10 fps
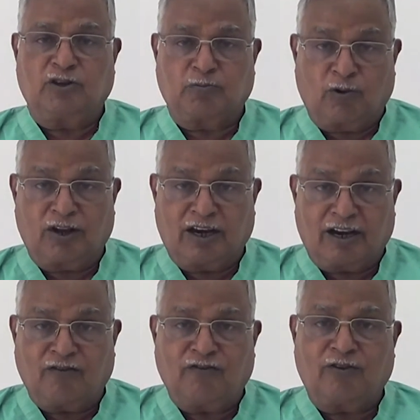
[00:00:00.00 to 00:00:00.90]
spoken
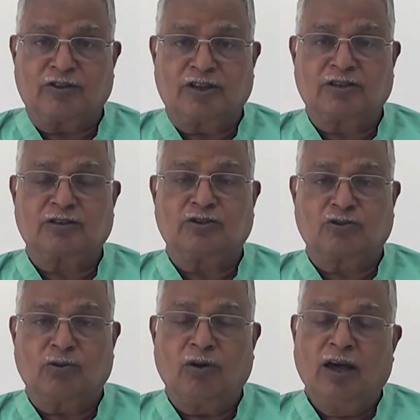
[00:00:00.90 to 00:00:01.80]
enough on this
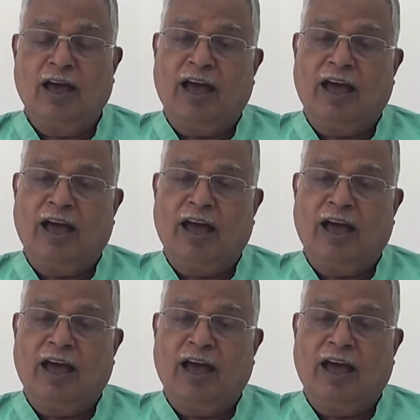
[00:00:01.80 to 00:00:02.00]
issue.